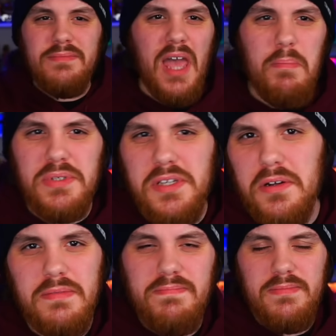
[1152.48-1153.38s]
episode
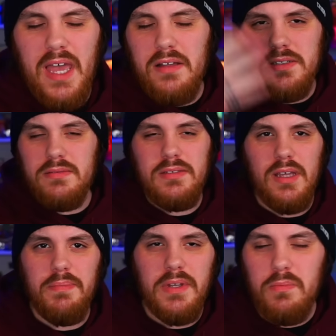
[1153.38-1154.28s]
1,000
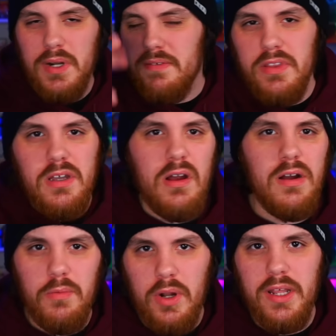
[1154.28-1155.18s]
something, whatever the current one